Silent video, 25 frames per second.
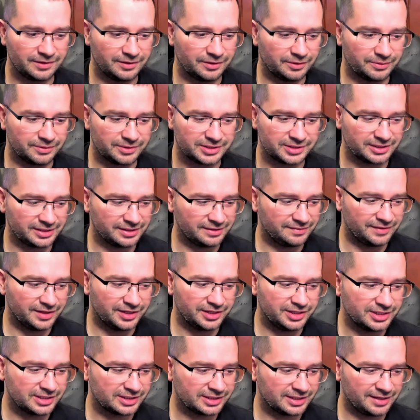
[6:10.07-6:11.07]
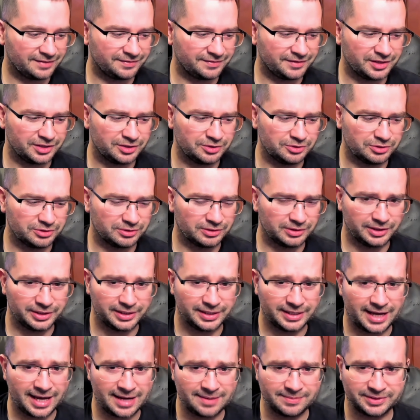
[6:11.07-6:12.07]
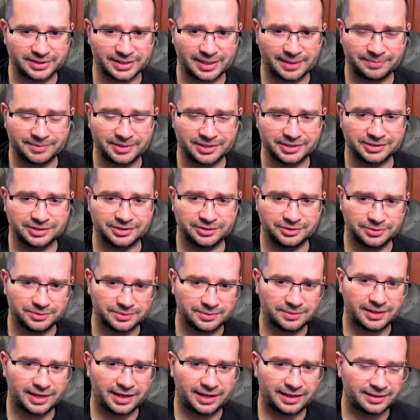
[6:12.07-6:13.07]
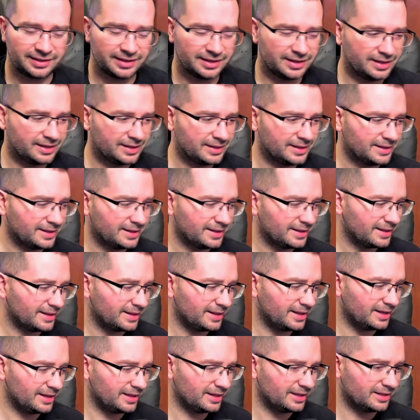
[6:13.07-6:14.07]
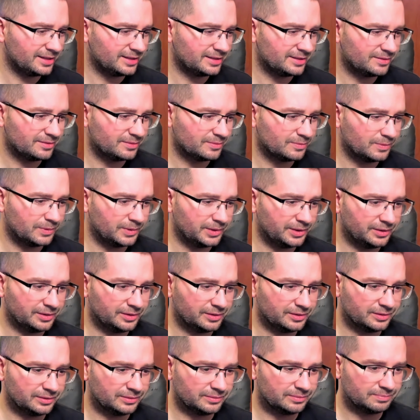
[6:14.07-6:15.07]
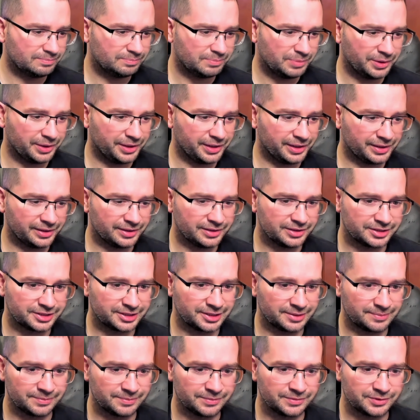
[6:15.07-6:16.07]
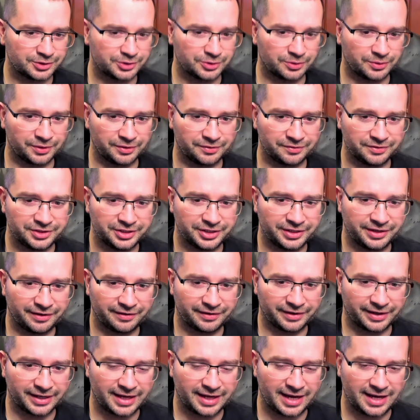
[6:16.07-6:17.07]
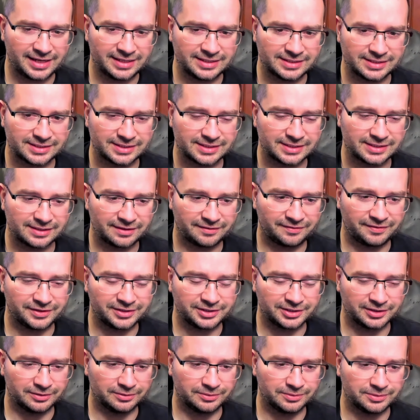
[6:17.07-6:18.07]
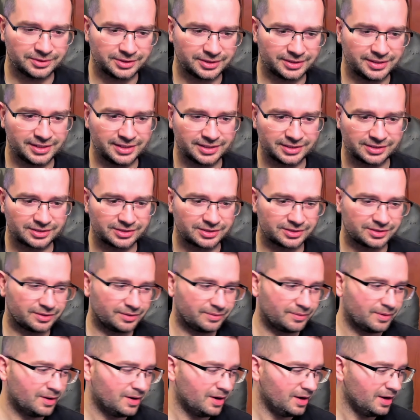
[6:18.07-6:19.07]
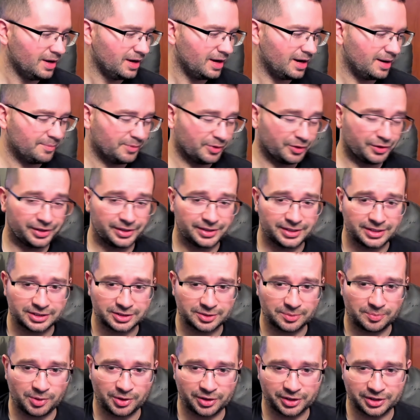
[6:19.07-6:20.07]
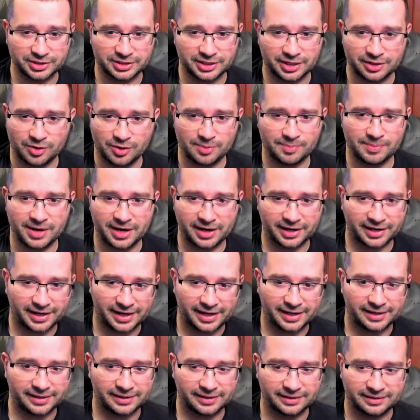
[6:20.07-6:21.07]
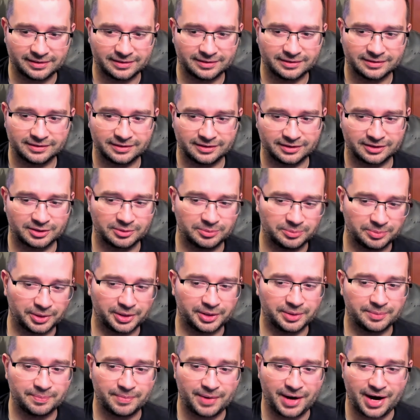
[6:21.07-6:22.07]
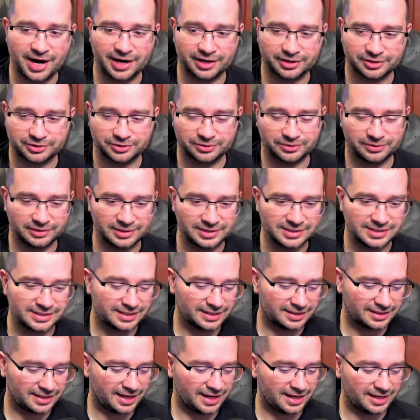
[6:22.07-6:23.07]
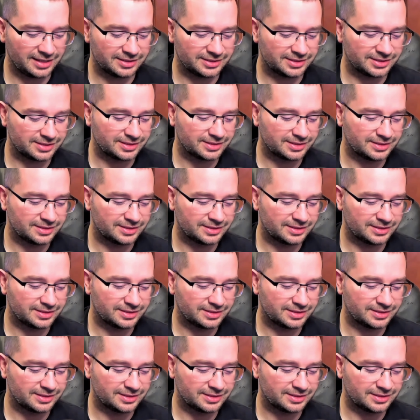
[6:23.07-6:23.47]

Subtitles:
sleeve. They just left it. Usually, GameStop doesn't do that. They will put it in some sort of generic case if it's a loose disc. So I'm already disappointed because I know I'm not getting a complete in box, or at least the case